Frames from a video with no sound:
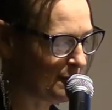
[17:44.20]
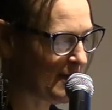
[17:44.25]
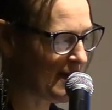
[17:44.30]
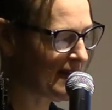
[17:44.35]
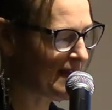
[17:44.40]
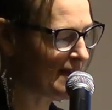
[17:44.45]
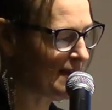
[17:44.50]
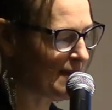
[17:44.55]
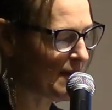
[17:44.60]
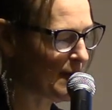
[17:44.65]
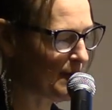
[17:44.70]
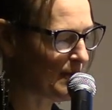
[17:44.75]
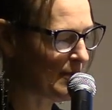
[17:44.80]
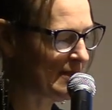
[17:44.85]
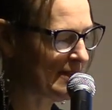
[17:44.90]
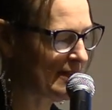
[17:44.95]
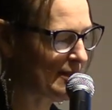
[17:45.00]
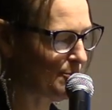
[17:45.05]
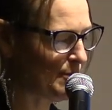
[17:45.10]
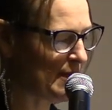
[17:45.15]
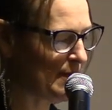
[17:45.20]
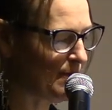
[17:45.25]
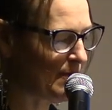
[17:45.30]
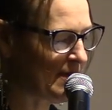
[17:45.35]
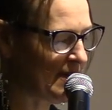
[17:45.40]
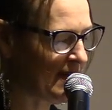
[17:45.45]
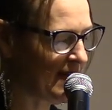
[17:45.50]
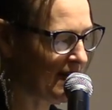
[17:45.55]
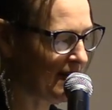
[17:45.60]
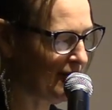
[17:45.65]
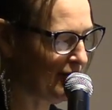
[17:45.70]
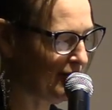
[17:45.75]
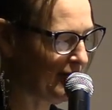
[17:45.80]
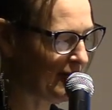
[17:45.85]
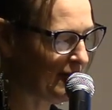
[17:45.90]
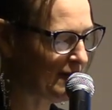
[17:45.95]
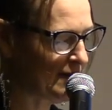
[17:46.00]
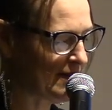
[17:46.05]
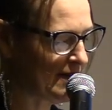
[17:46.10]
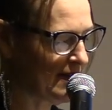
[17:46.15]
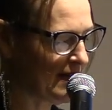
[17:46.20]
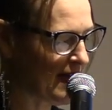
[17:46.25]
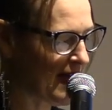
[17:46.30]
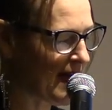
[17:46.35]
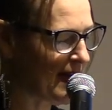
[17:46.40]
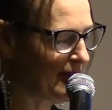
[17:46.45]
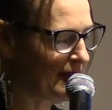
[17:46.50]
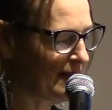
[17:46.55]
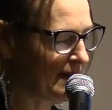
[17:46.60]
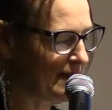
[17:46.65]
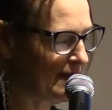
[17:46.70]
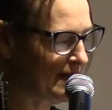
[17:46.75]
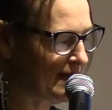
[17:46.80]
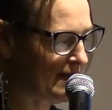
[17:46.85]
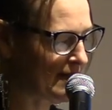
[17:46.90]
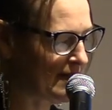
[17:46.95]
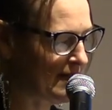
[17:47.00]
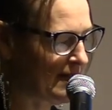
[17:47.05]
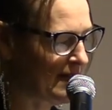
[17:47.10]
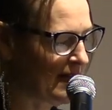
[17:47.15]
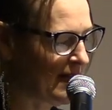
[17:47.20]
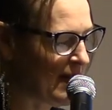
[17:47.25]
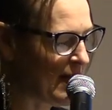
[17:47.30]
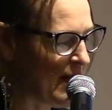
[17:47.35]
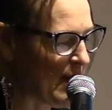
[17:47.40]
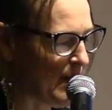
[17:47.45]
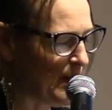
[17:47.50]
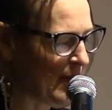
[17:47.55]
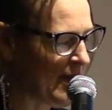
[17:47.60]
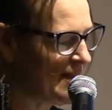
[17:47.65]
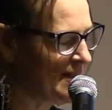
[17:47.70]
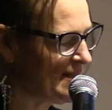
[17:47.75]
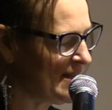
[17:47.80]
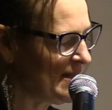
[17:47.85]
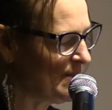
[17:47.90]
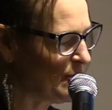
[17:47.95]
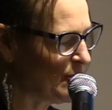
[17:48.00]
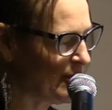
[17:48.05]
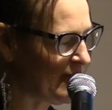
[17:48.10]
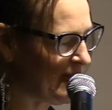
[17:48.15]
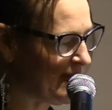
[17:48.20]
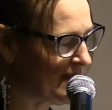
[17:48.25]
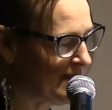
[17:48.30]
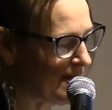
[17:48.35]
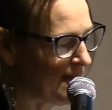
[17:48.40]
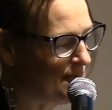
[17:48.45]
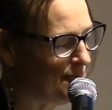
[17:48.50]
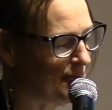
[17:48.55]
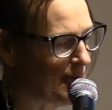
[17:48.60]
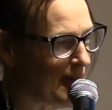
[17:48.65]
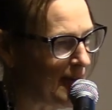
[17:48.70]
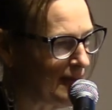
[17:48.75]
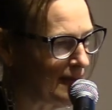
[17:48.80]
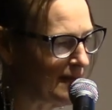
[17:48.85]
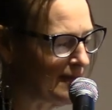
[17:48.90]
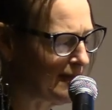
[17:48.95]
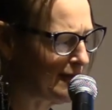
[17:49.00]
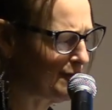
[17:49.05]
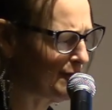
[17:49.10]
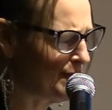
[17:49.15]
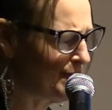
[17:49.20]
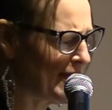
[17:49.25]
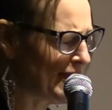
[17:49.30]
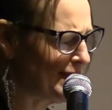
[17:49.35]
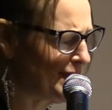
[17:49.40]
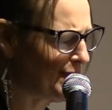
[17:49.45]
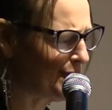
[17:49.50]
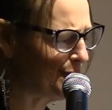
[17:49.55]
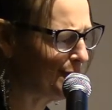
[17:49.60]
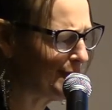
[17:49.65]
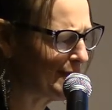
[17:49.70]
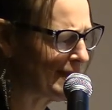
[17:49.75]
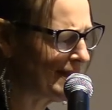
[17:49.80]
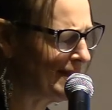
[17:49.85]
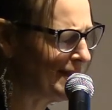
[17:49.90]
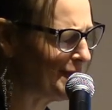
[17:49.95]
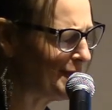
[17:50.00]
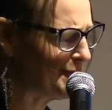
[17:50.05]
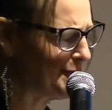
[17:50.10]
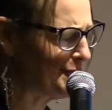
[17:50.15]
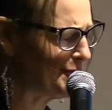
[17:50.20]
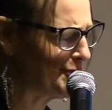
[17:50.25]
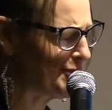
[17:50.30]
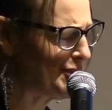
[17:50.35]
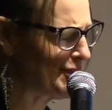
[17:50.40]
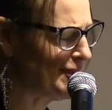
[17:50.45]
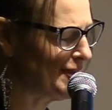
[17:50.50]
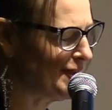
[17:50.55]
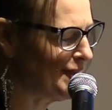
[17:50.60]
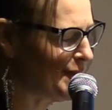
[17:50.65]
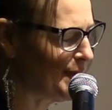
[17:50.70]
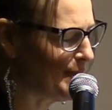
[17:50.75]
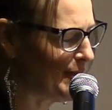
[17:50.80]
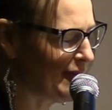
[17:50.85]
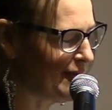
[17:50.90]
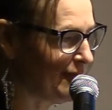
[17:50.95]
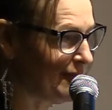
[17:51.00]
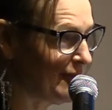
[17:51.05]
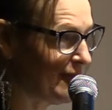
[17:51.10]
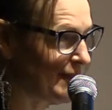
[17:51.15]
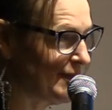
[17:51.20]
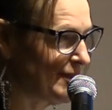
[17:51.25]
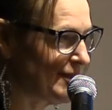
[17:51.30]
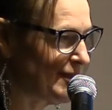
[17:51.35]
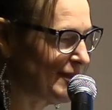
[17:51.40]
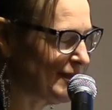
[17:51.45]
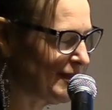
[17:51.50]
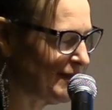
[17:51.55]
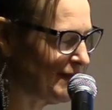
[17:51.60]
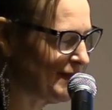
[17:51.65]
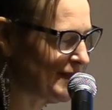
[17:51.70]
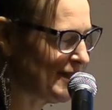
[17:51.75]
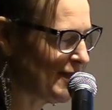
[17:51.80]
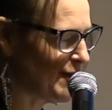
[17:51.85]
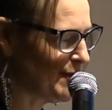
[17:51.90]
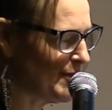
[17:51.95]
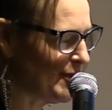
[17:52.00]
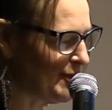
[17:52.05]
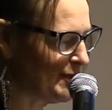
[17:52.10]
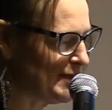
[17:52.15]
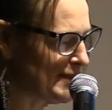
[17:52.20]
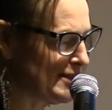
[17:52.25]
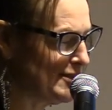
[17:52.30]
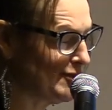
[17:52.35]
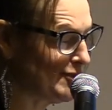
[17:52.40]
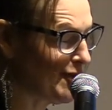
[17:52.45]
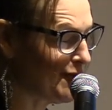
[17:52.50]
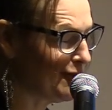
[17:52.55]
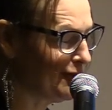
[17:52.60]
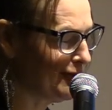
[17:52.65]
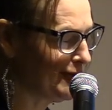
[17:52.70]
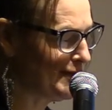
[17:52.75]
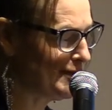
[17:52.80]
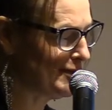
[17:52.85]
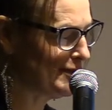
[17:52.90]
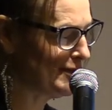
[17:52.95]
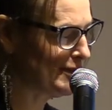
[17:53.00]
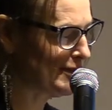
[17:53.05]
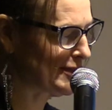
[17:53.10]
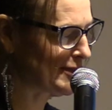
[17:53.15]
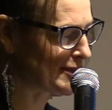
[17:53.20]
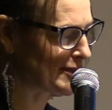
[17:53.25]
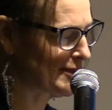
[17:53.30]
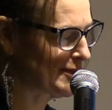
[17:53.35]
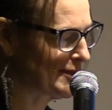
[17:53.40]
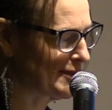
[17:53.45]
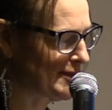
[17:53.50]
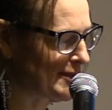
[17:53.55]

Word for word: waking up in sweet banana fields in the islands, painting morning sunrises with my toes in the ocean above clusters of sailboats and dolphins